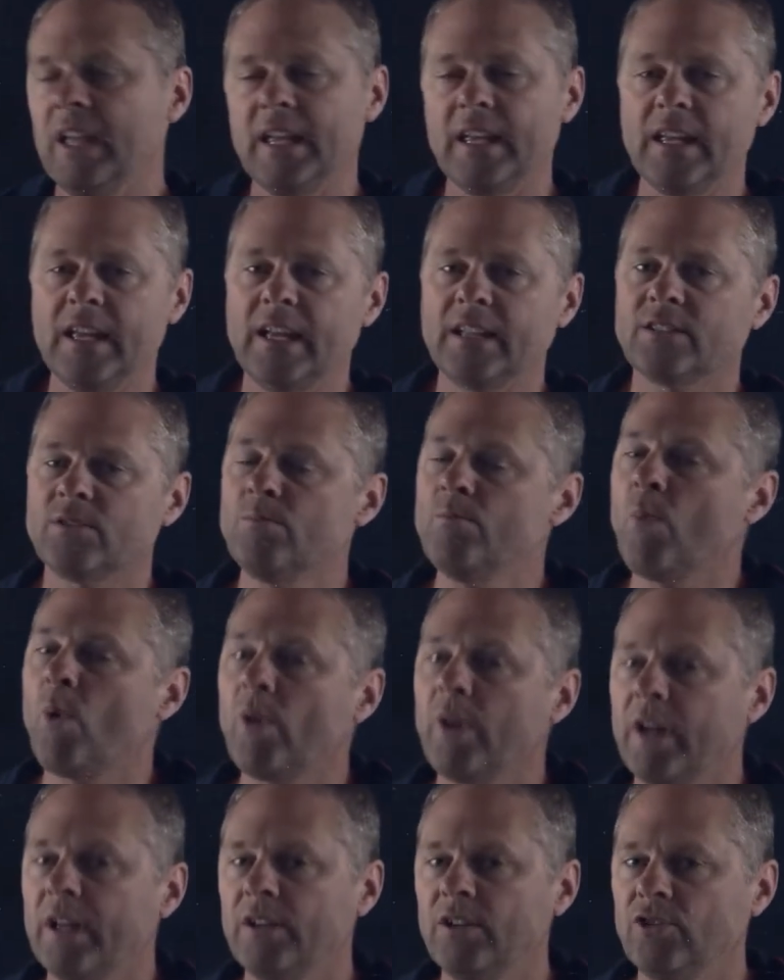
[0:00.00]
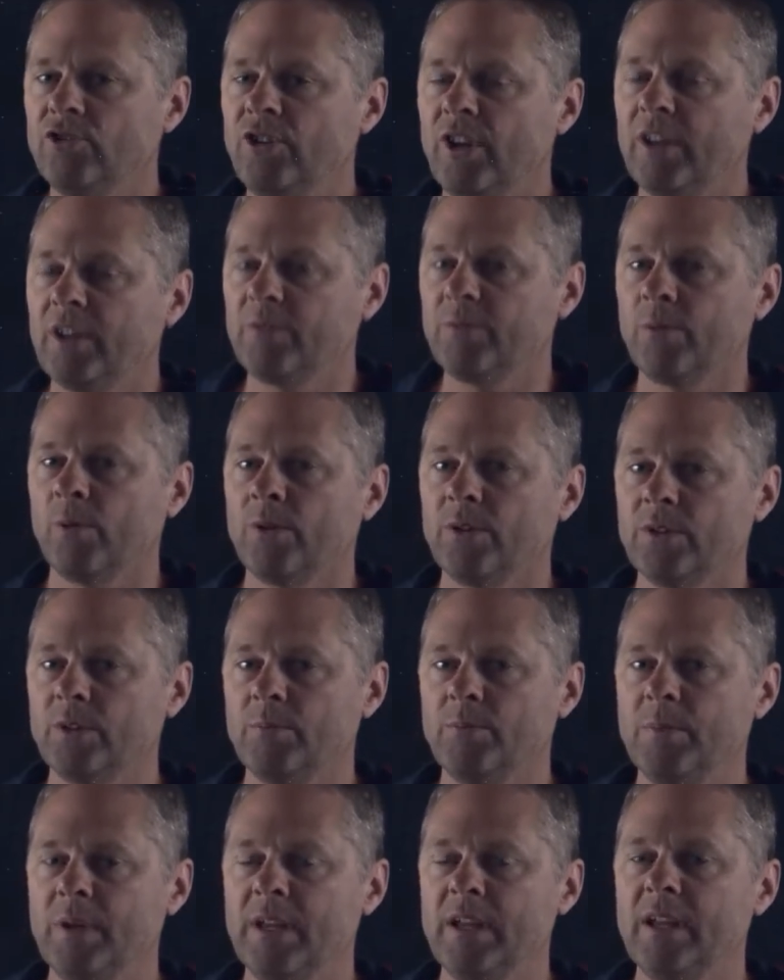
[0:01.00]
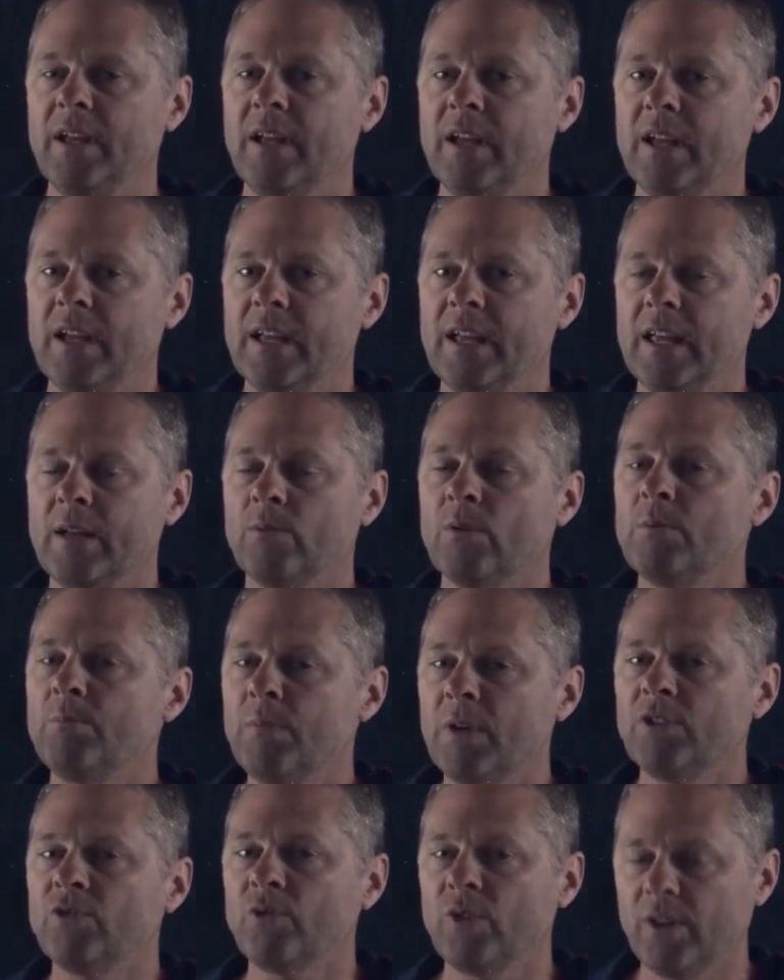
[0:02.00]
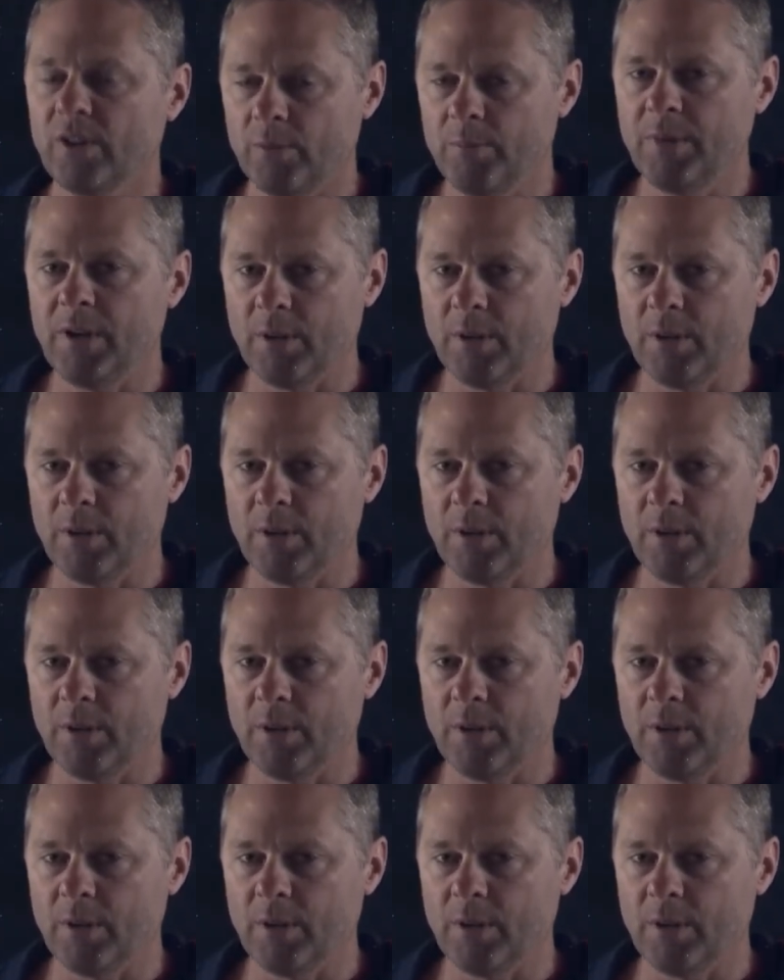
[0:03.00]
it's more energetic for it to be, it would much rather be